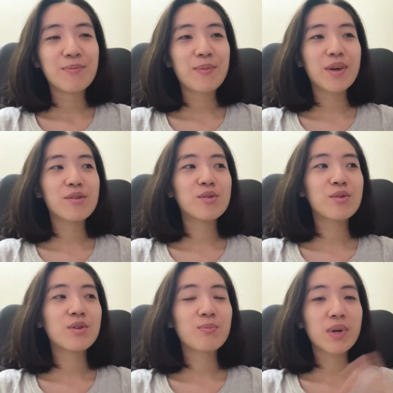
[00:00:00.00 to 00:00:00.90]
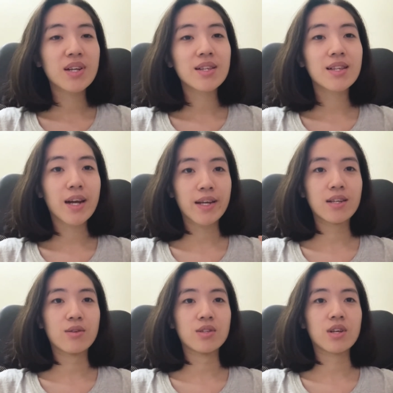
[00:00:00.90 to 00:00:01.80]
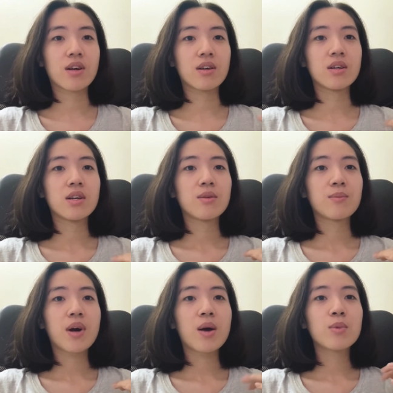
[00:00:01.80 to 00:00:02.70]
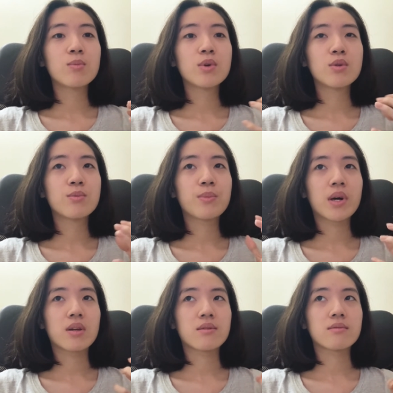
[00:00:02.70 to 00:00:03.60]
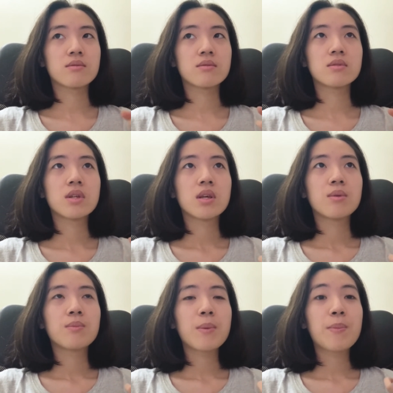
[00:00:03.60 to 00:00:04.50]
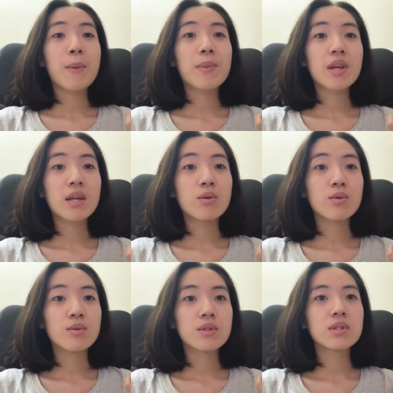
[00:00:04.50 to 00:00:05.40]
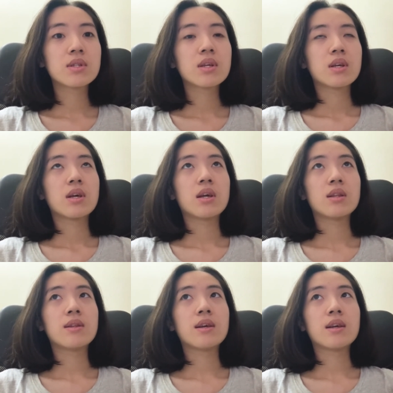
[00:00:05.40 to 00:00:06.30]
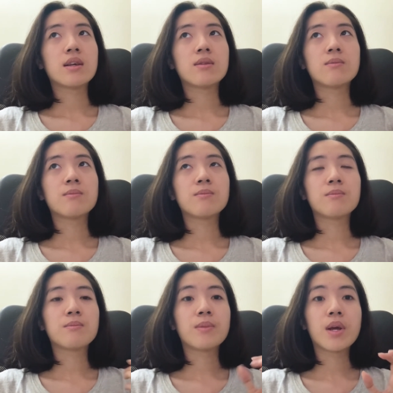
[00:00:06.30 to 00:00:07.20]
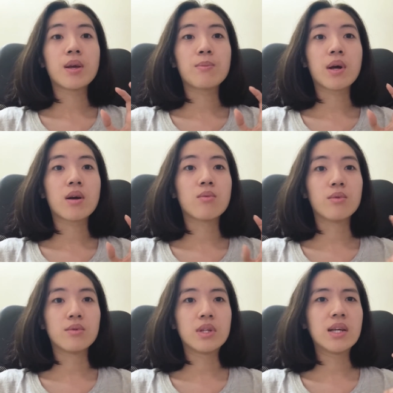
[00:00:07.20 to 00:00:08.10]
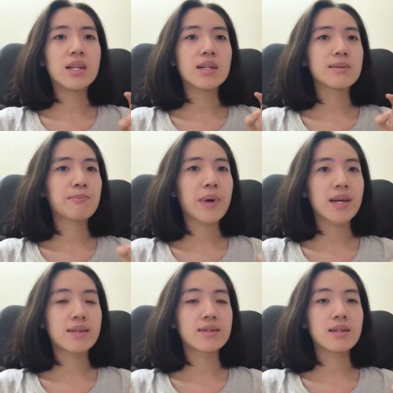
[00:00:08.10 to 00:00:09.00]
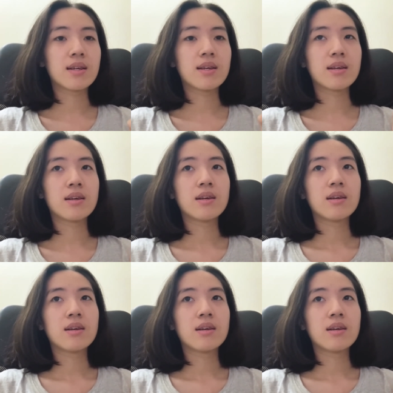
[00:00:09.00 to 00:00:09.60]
Pero pag nag-dry down siya, maamoy mo yung parang may peppery notes and then may pagka-woody na spicy.